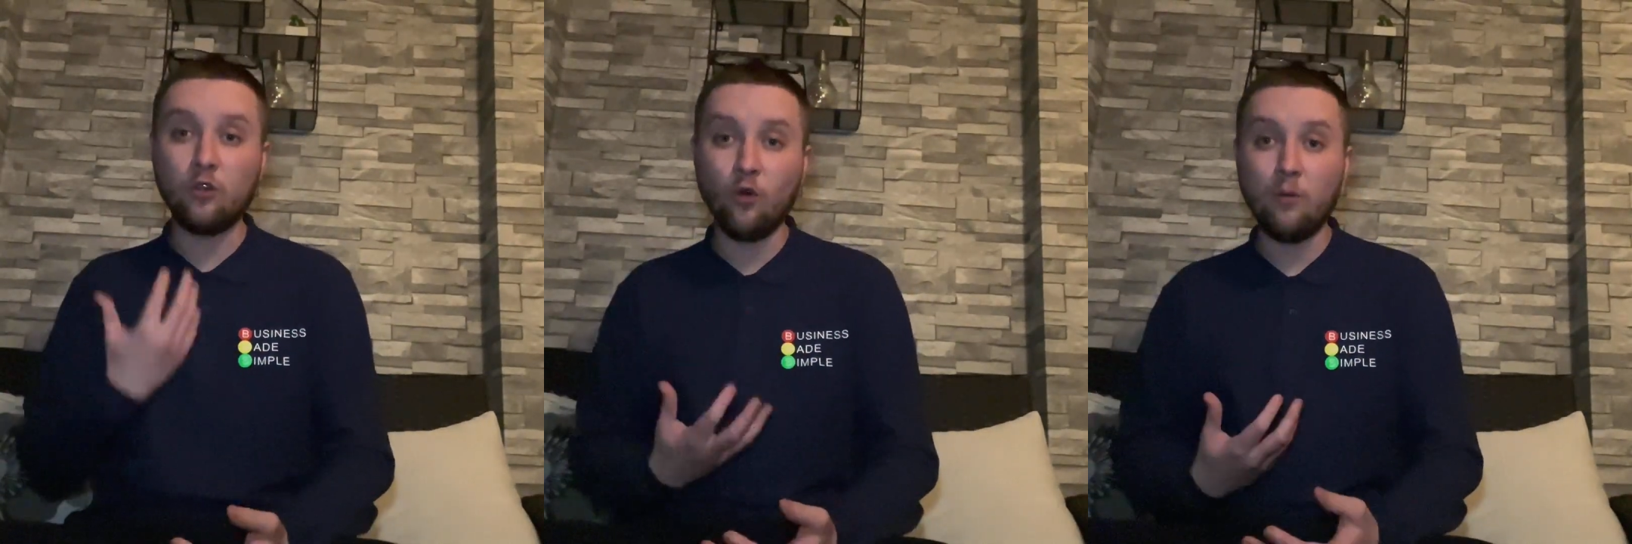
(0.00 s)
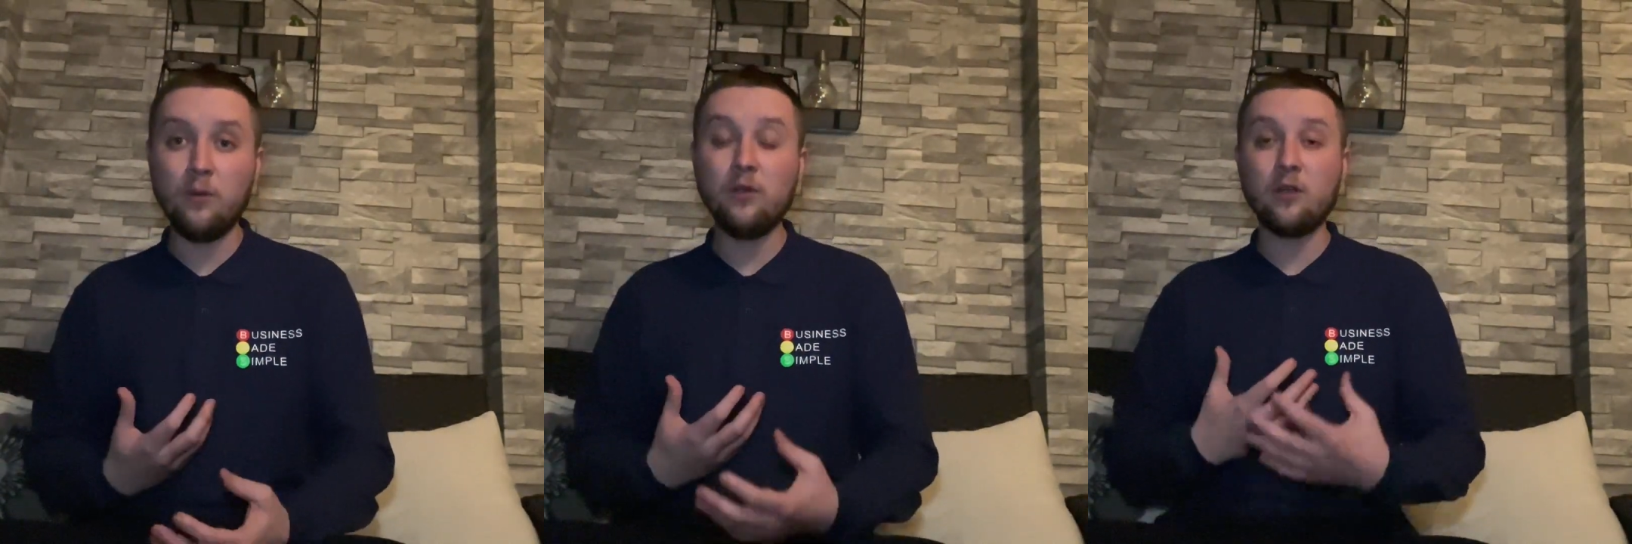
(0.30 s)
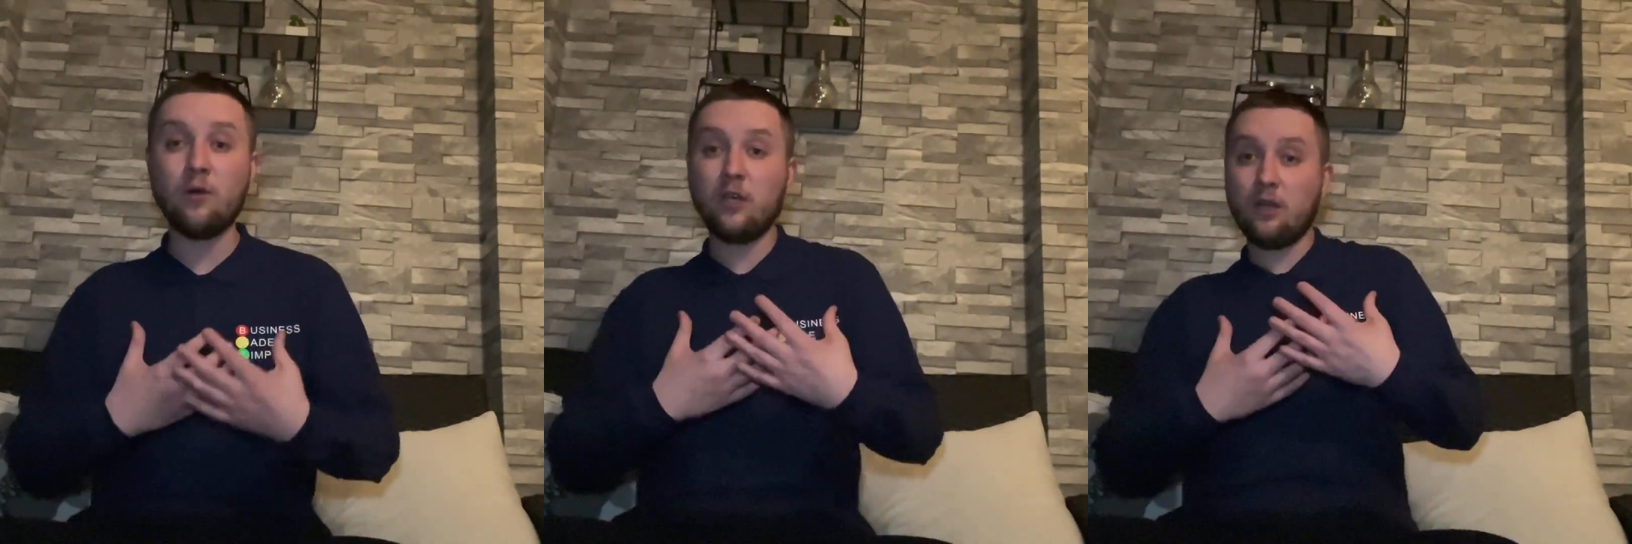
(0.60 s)
dormant and
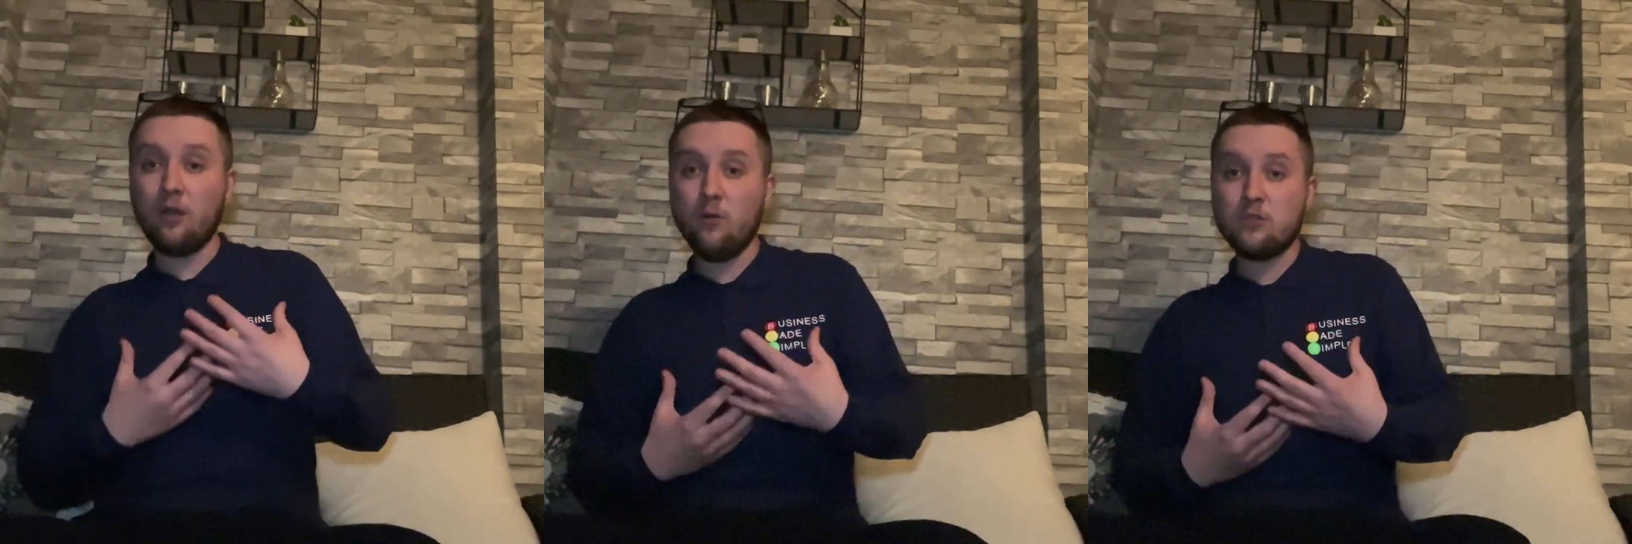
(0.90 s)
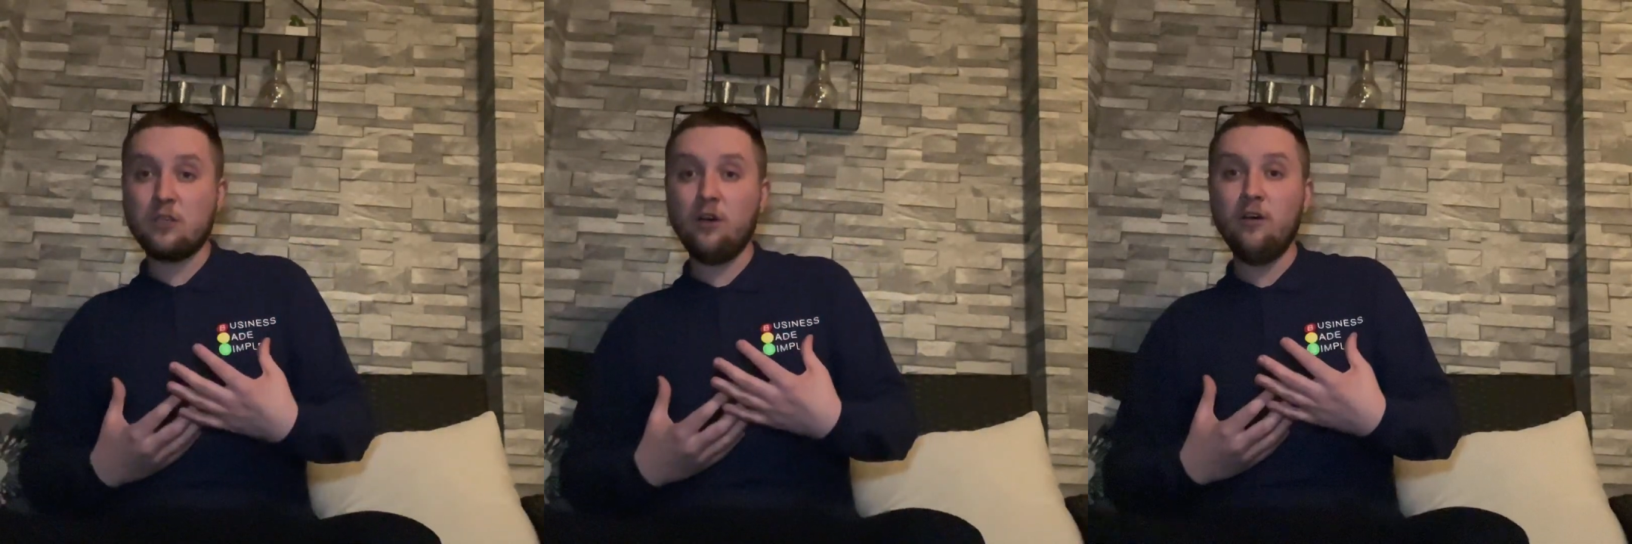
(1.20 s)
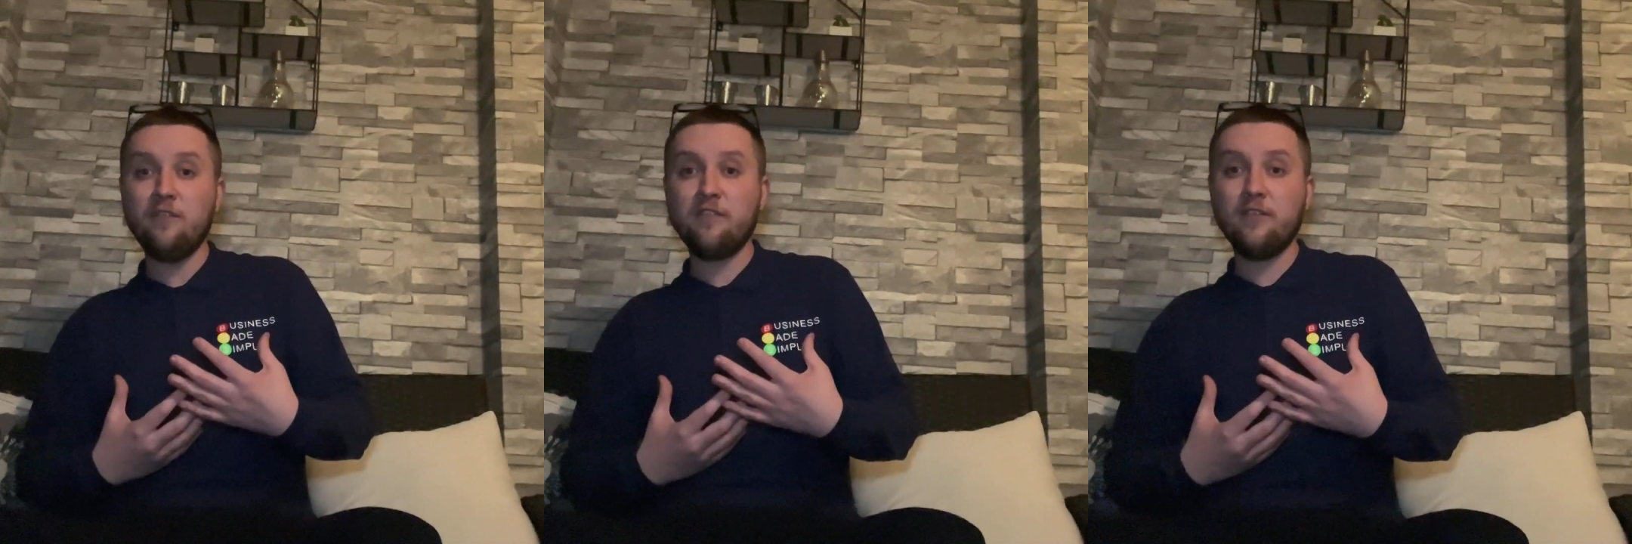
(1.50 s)
kind of closed
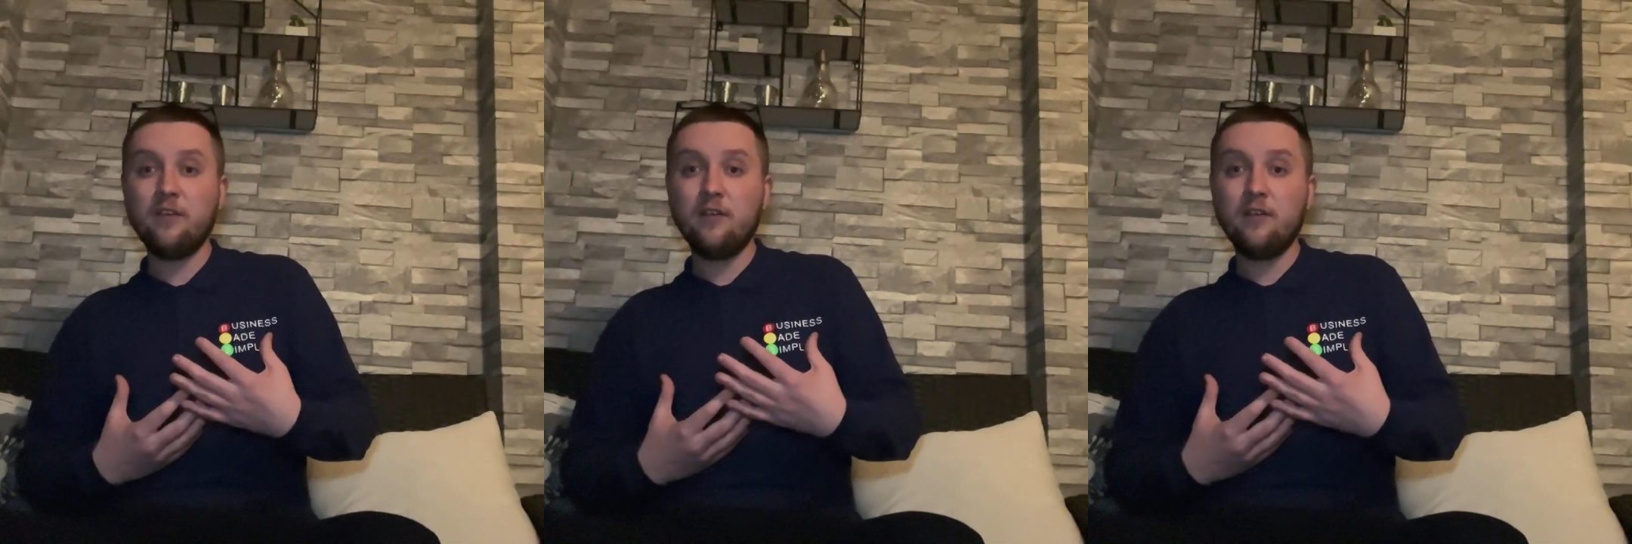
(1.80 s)
off,